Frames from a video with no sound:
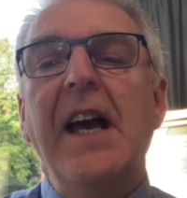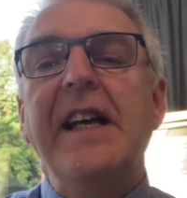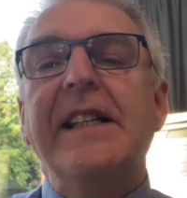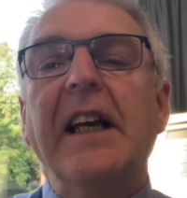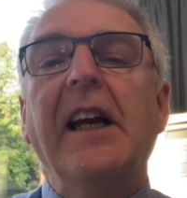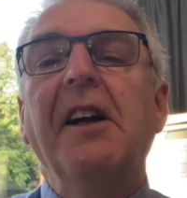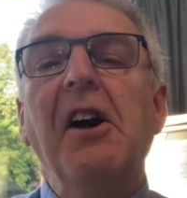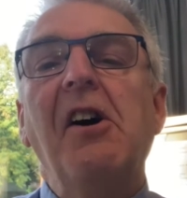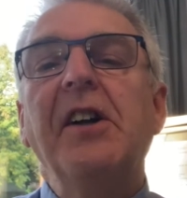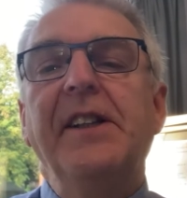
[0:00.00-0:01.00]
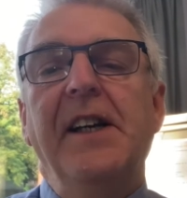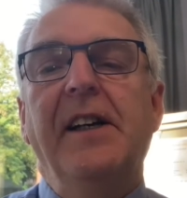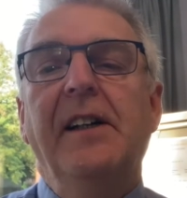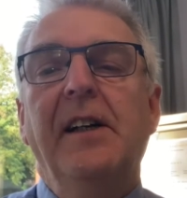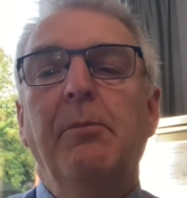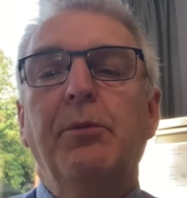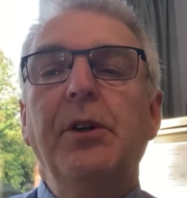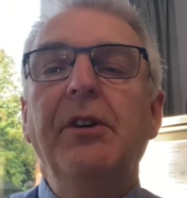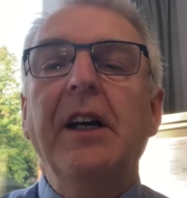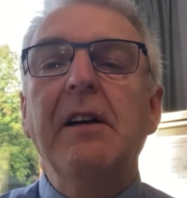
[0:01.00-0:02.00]
He's like a gardener
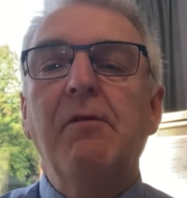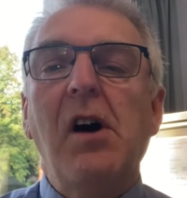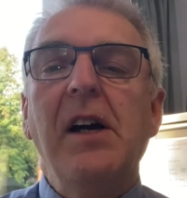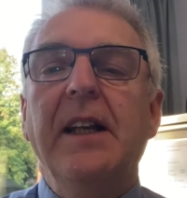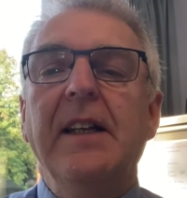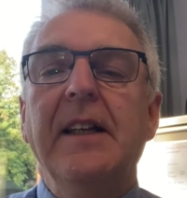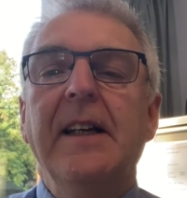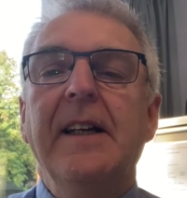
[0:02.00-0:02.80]
pruning a vine.